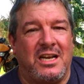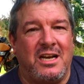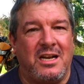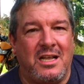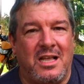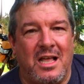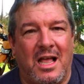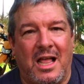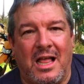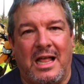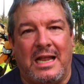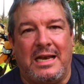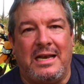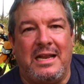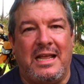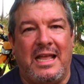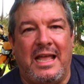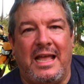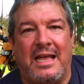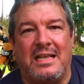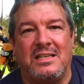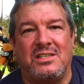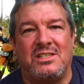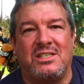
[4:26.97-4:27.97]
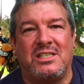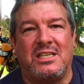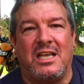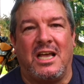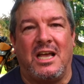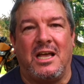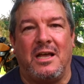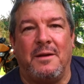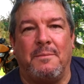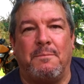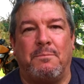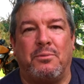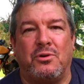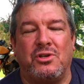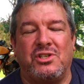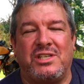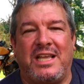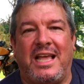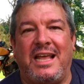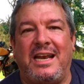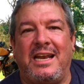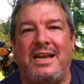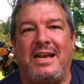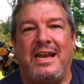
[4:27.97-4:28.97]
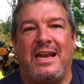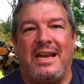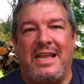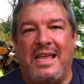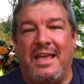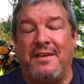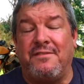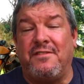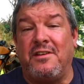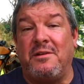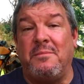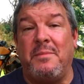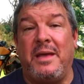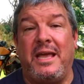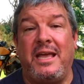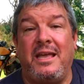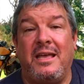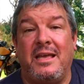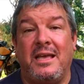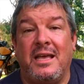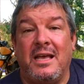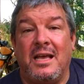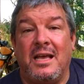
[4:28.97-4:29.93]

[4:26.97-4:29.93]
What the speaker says: that God has presented and given me.